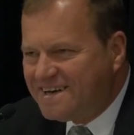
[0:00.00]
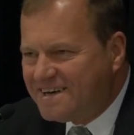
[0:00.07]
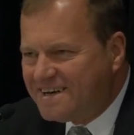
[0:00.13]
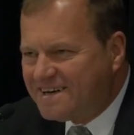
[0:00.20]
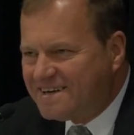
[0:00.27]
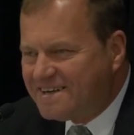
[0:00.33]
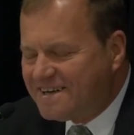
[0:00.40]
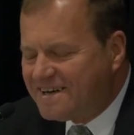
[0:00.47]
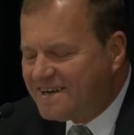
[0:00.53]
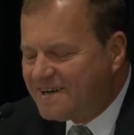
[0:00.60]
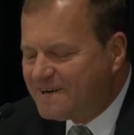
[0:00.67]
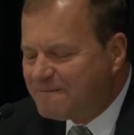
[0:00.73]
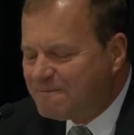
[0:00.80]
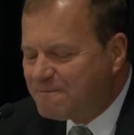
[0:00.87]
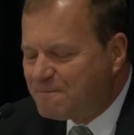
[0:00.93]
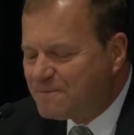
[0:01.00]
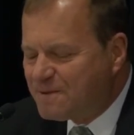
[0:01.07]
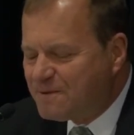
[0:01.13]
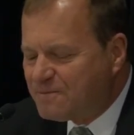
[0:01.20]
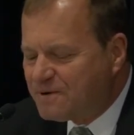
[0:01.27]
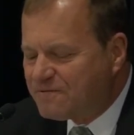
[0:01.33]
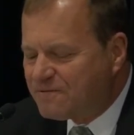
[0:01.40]
And
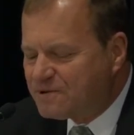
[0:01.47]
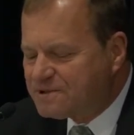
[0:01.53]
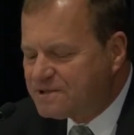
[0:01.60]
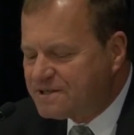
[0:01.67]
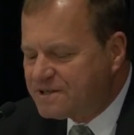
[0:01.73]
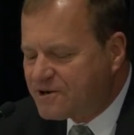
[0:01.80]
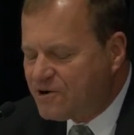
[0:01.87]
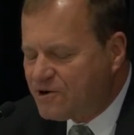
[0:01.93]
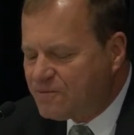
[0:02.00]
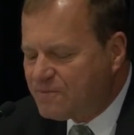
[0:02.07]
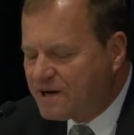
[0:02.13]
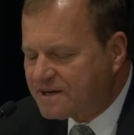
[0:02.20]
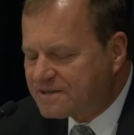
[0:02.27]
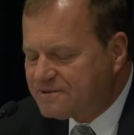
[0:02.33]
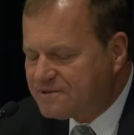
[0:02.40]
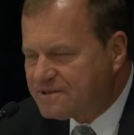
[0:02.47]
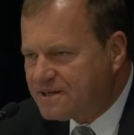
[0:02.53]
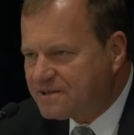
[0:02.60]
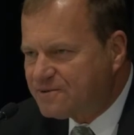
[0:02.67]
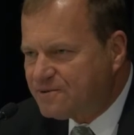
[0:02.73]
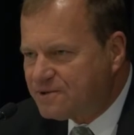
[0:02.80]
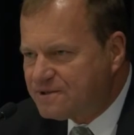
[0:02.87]
but fortunately, he called back to his
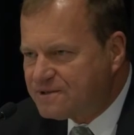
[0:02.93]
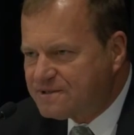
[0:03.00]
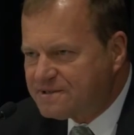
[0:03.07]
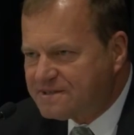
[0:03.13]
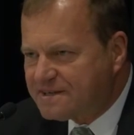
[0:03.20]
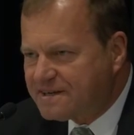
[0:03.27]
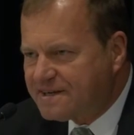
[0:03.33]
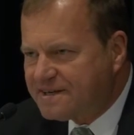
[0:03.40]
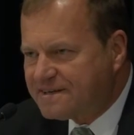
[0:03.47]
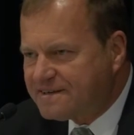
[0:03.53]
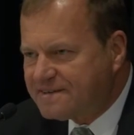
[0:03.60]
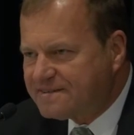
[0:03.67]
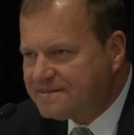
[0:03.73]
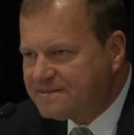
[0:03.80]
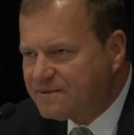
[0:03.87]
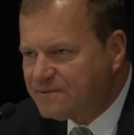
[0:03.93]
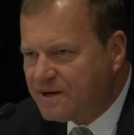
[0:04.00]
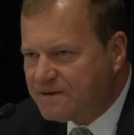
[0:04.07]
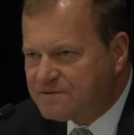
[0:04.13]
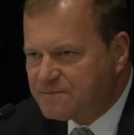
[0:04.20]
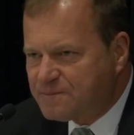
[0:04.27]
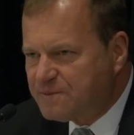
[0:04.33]
headquarters and said, hey, we
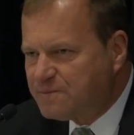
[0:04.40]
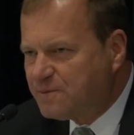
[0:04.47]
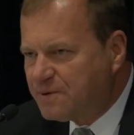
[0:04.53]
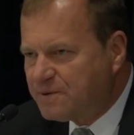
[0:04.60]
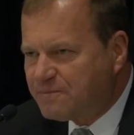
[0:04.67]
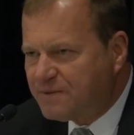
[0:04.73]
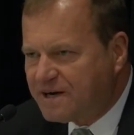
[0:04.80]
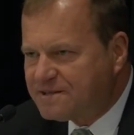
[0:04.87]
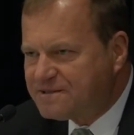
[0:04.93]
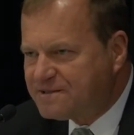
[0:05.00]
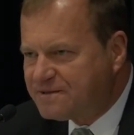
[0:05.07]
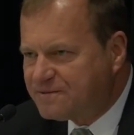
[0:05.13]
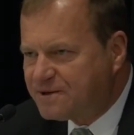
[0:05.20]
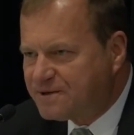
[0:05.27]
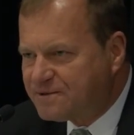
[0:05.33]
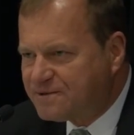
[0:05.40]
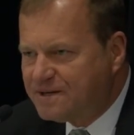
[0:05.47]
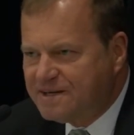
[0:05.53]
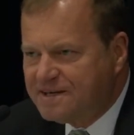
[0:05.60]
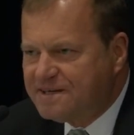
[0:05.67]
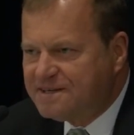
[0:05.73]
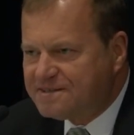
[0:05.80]
have some people putting mines in the road.
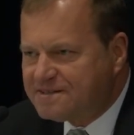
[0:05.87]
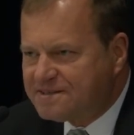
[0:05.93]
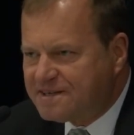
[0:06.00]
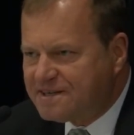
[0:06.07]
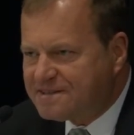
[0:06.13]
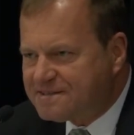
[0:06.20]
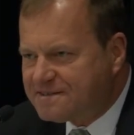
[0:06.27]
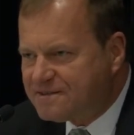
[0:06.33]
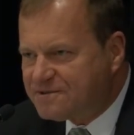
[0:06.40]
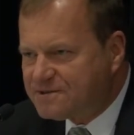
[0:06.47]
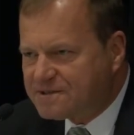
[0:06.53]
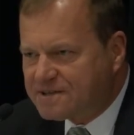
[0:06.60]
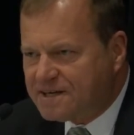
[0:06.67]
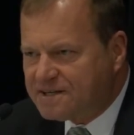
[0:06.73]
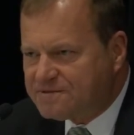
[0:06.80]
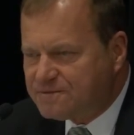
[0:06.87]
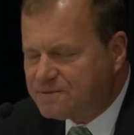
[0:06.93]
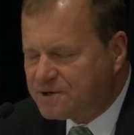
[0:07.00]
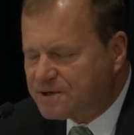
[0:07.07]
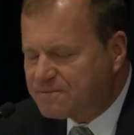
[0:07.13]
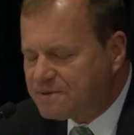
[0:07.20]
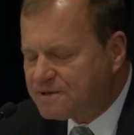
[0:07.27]
I said, yes, those are the guys from
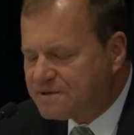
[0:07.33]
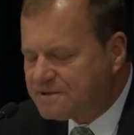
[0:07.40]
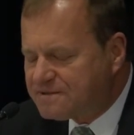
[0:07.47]
DARPA.